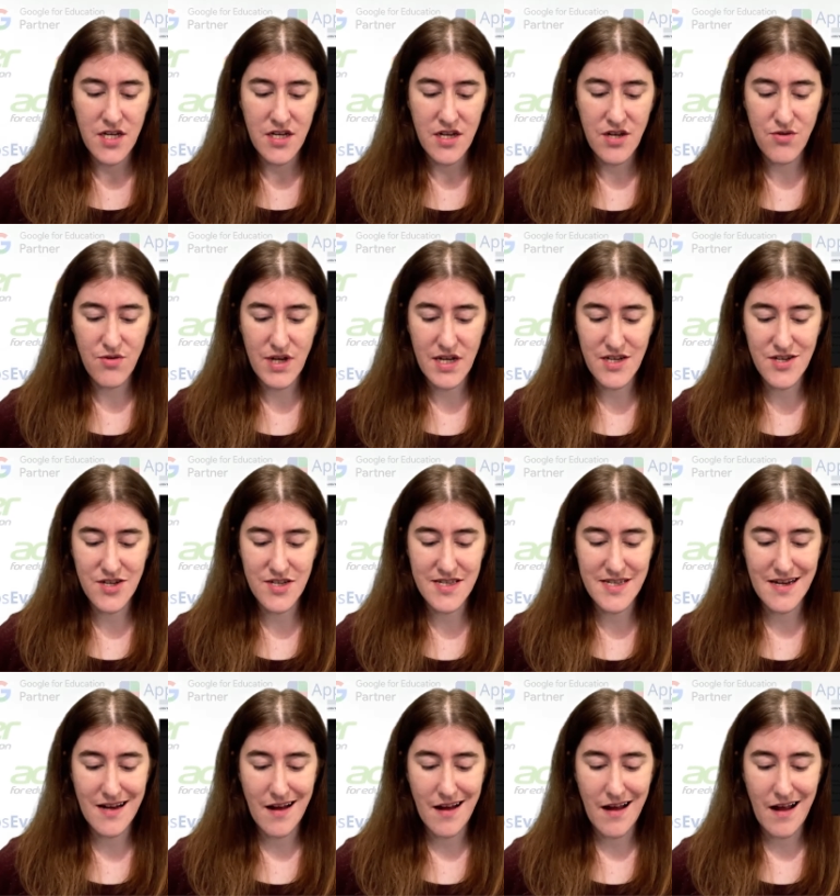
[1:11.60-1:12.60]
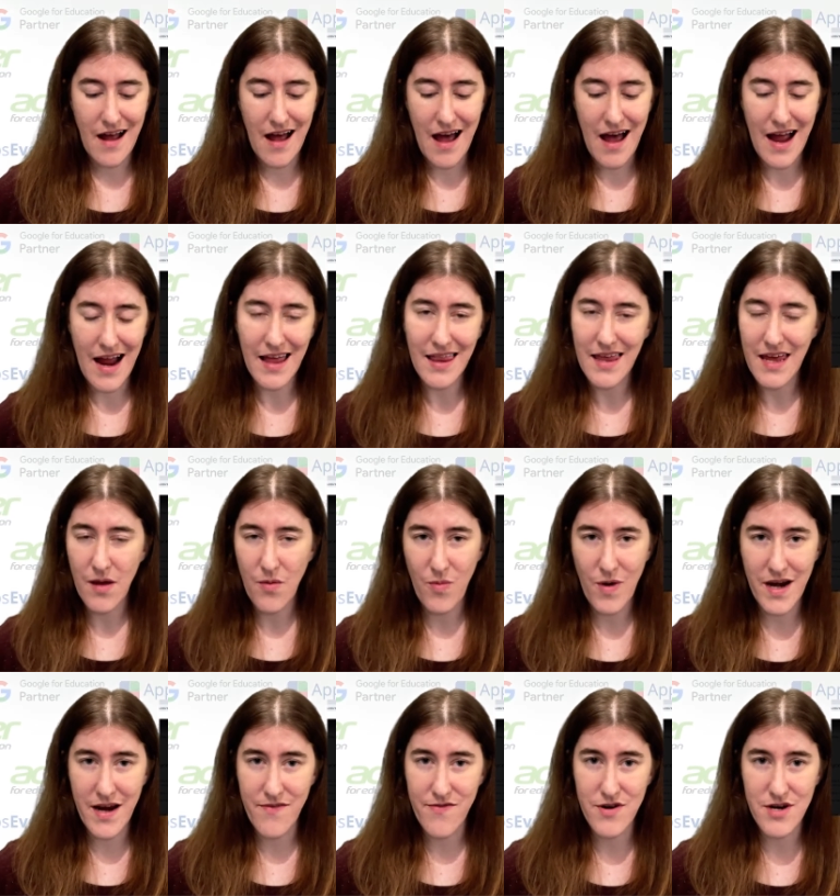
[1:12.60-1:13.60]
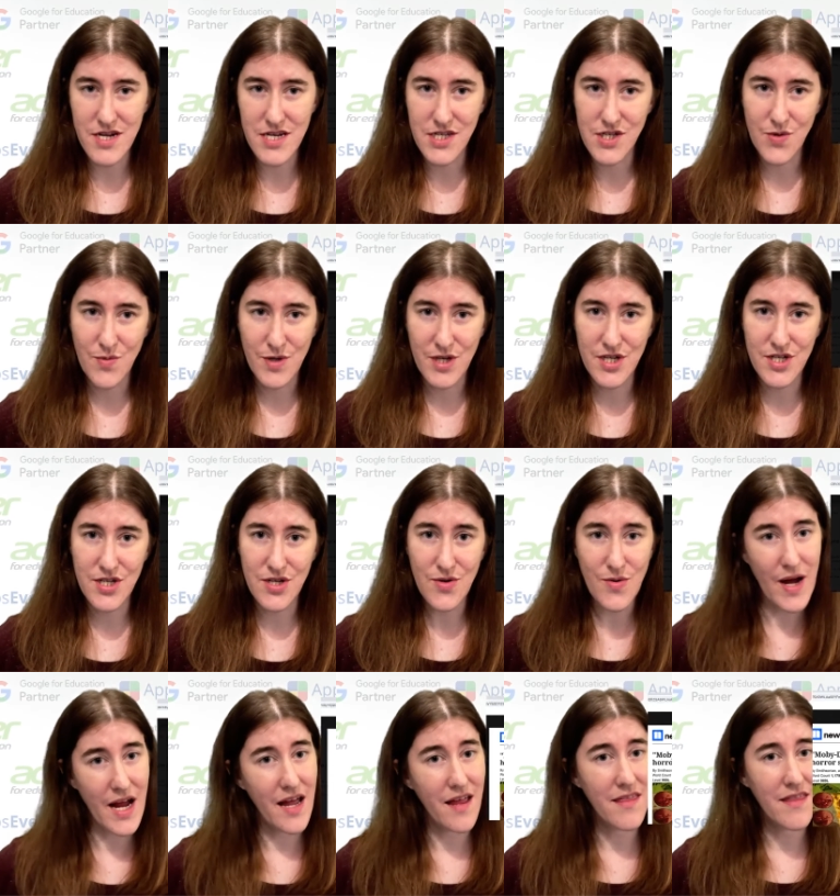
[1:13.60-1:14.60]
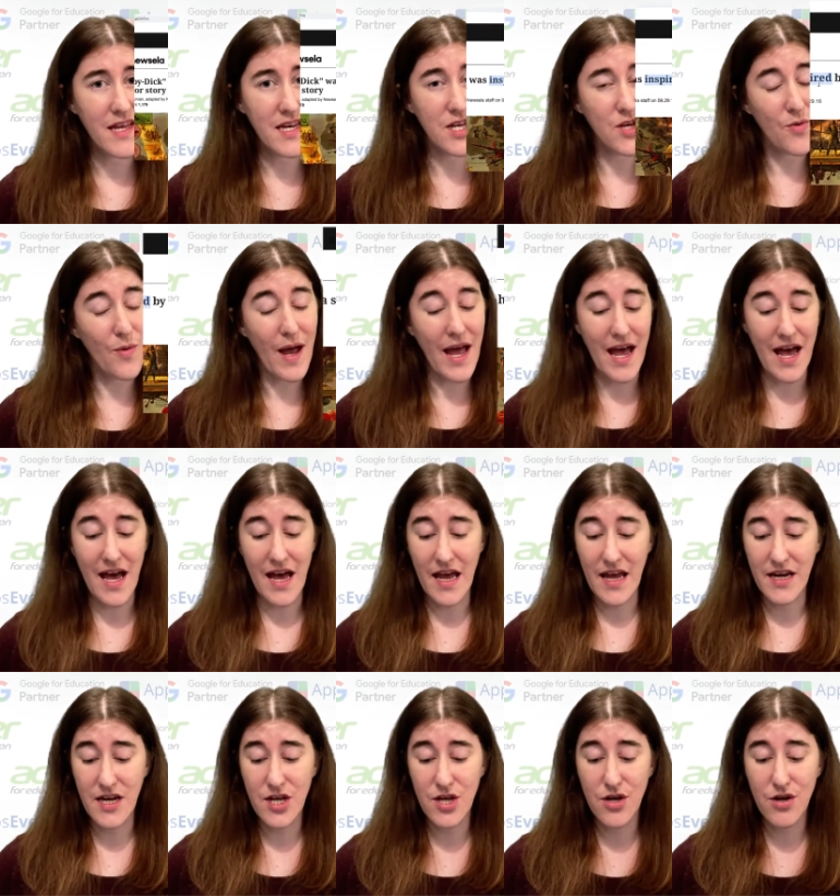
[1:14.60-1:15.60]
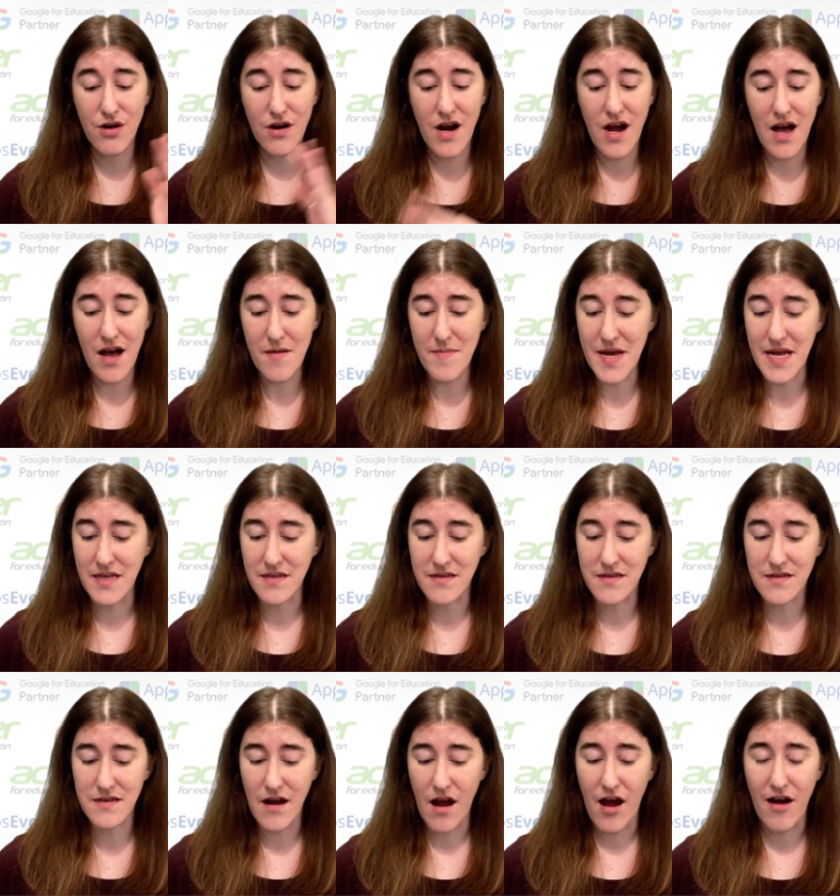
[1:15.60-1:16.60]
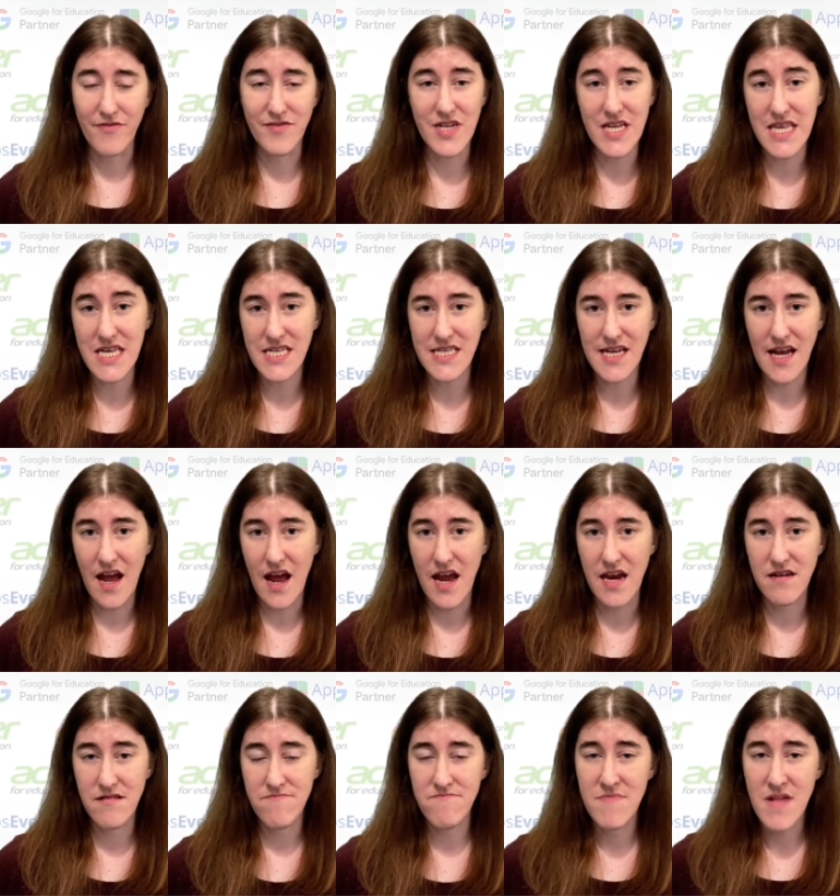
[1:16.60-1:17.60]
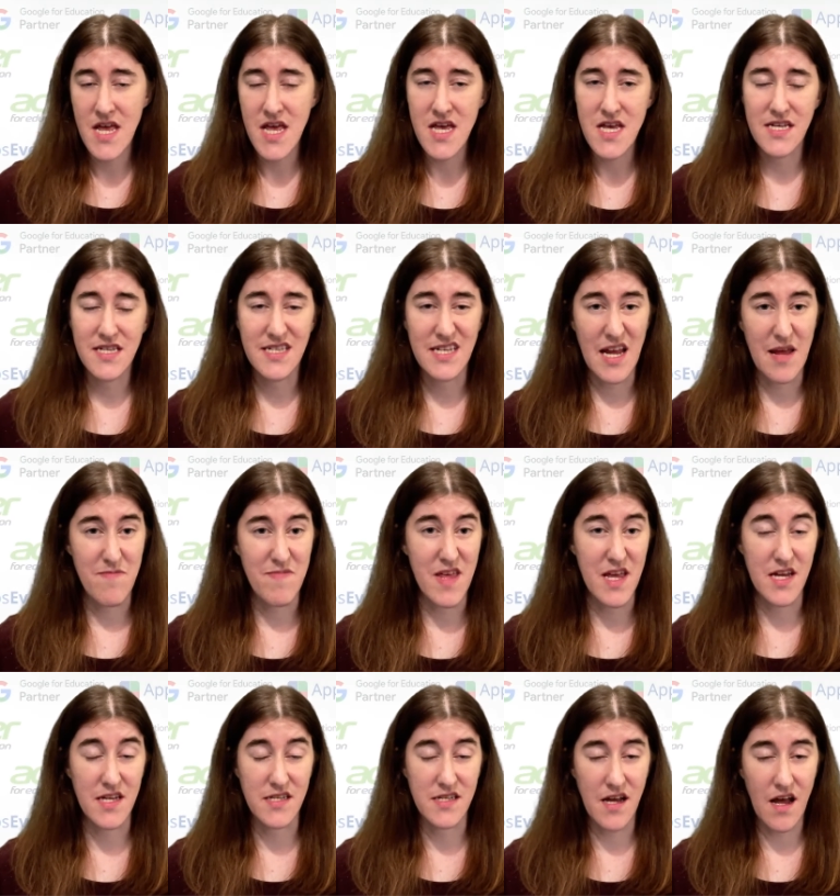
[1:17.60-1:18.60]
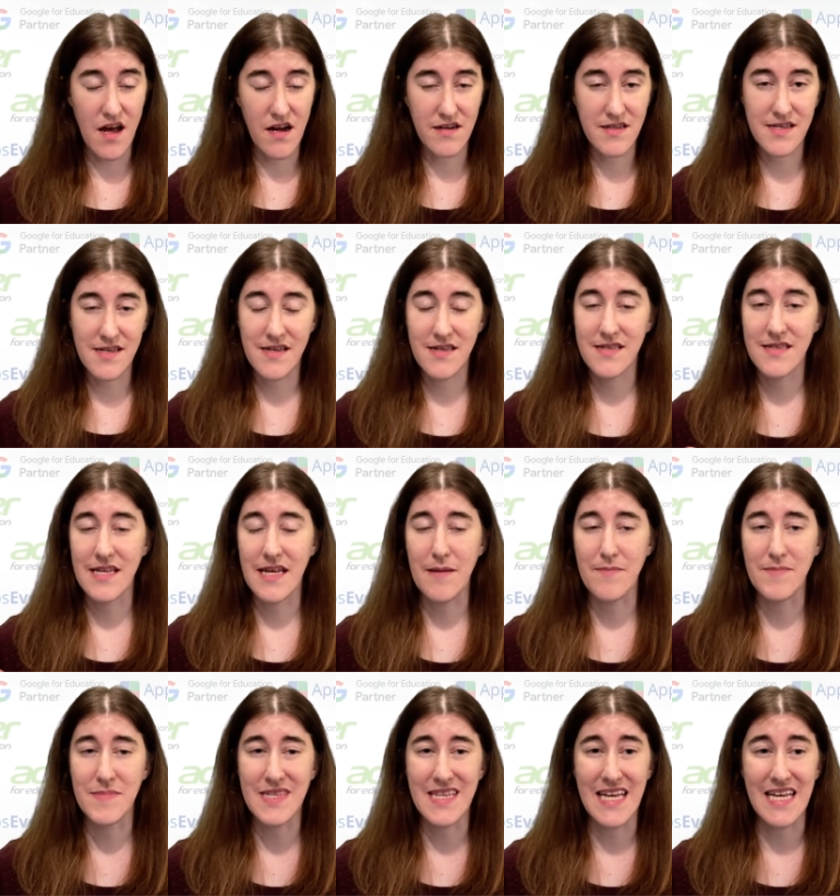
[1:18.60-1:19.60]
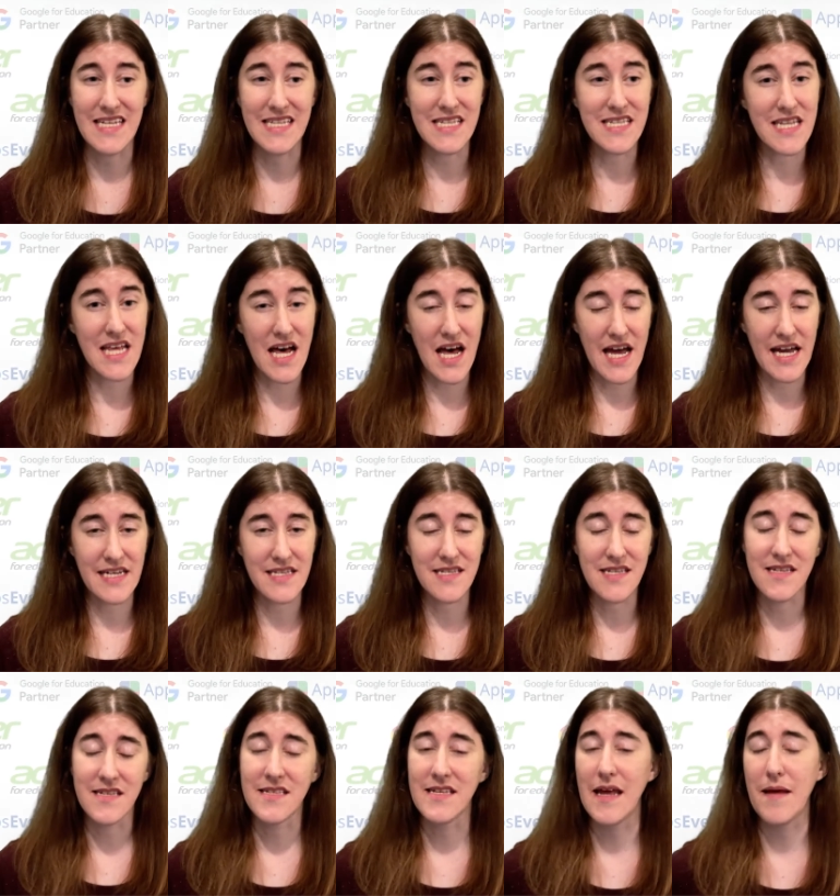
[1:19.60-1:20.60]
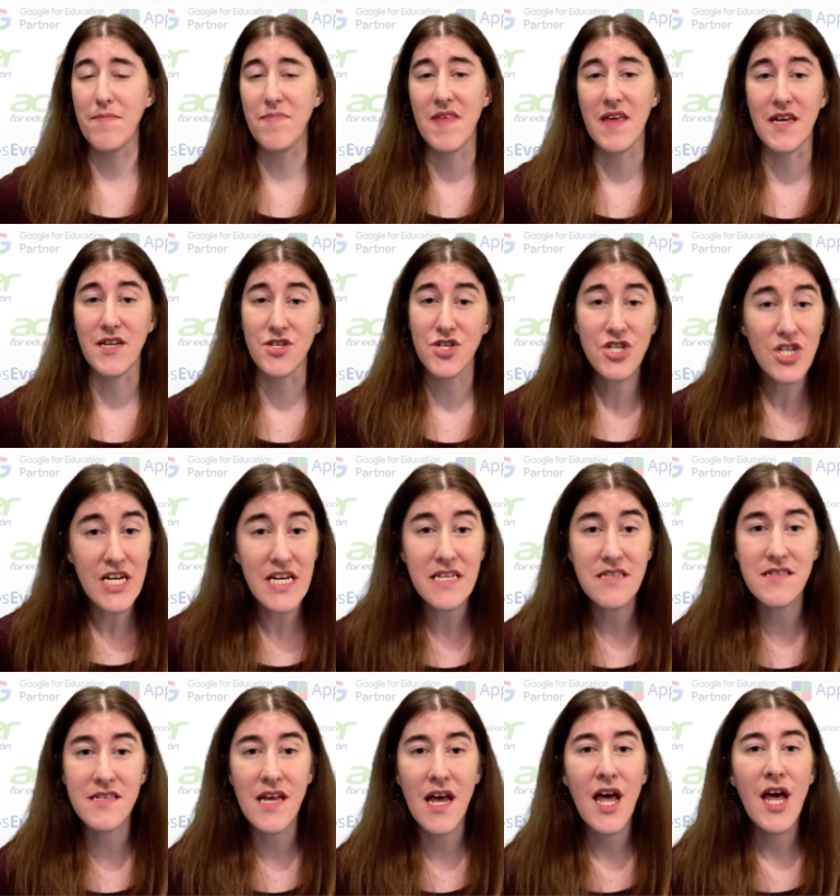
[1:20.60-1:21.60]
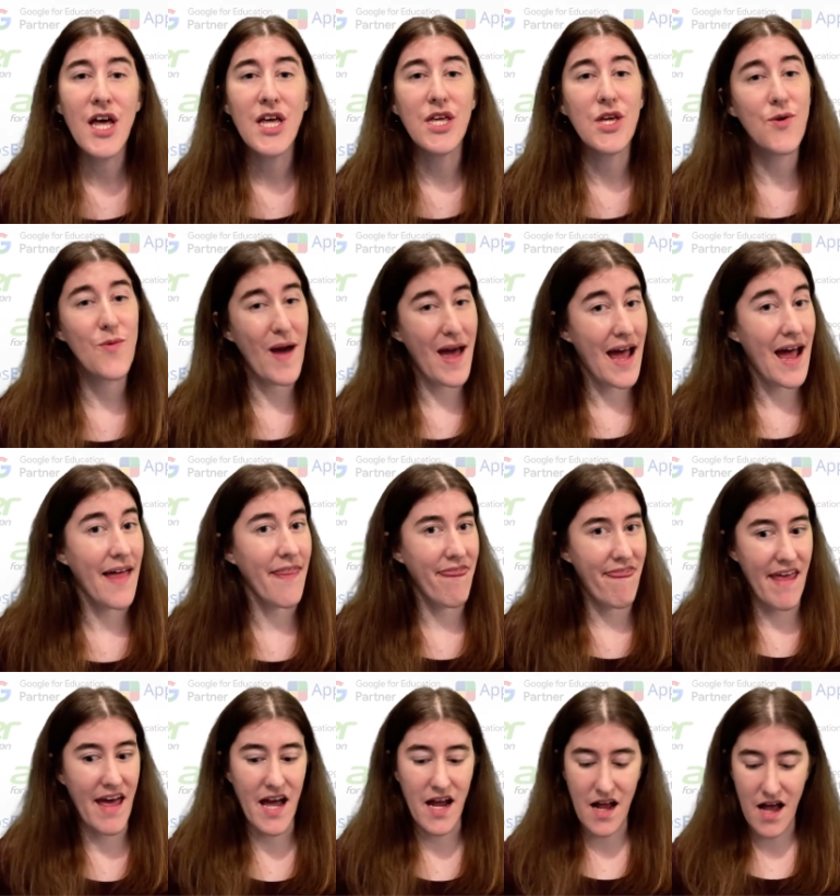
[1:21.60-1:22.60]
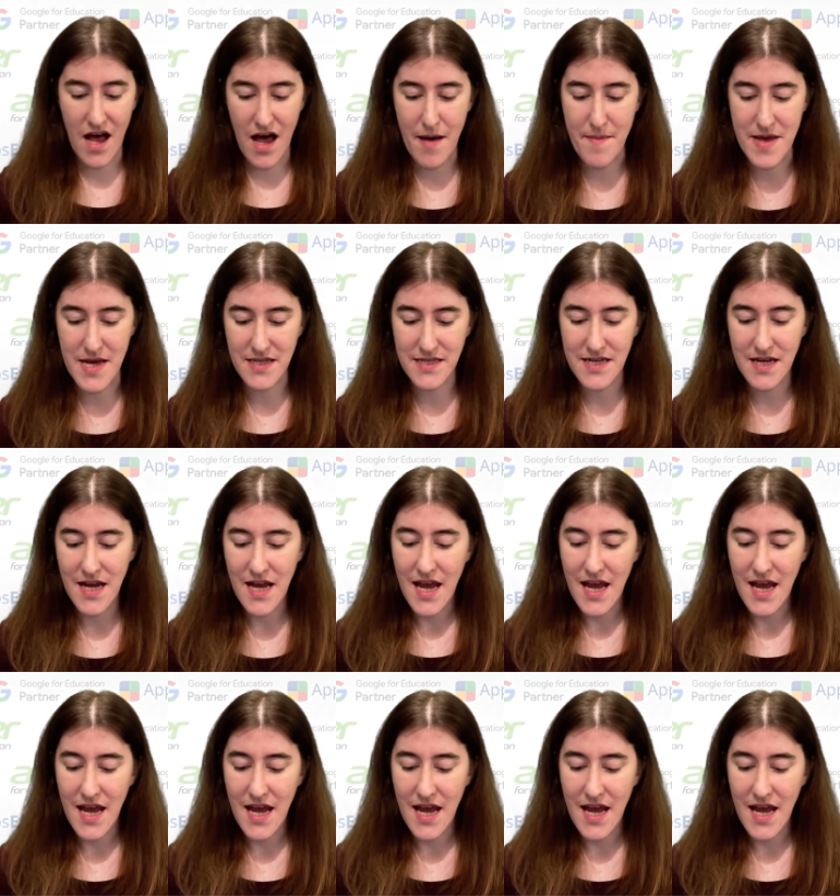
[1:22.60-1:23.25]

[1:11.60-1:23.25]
You can just highlight whatever it is you wanna do and then you add your comment off to the side. Same thing in docs, same thing in slides, same thing in sheets. You add that comment.